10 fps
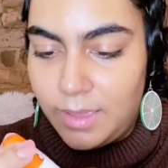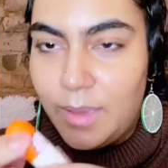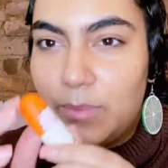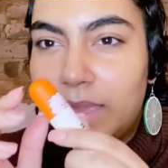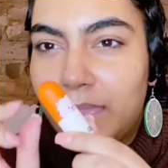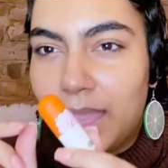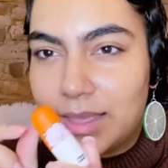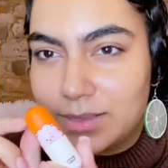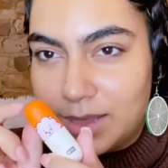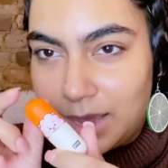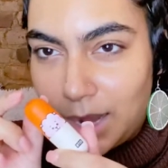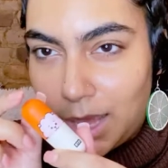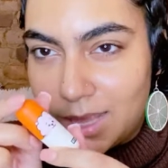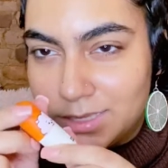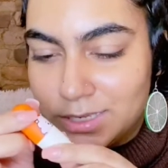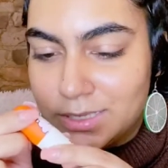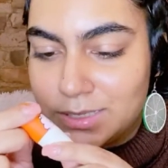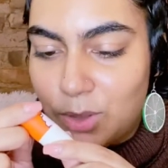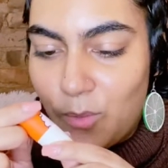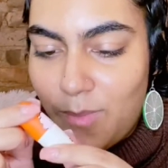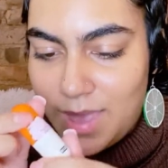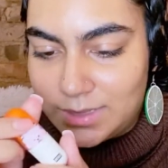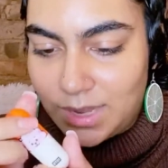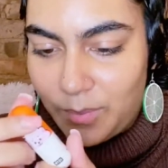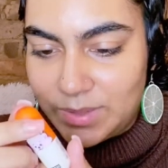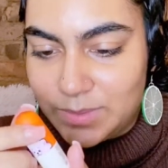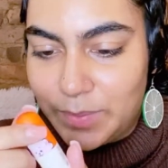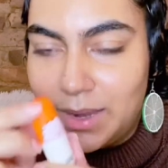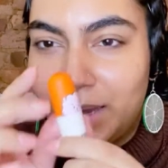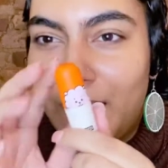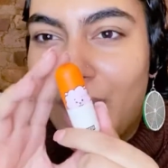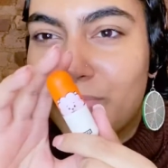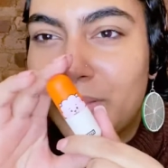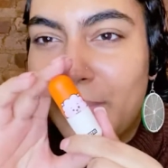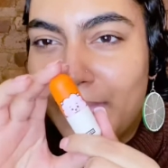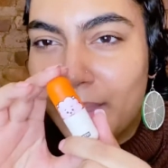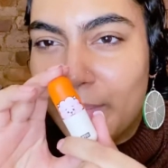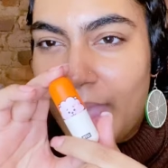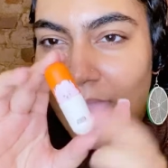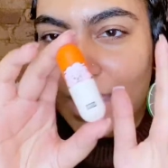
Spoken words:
because look at it. It's just so messed up. It's been in every makeup bag.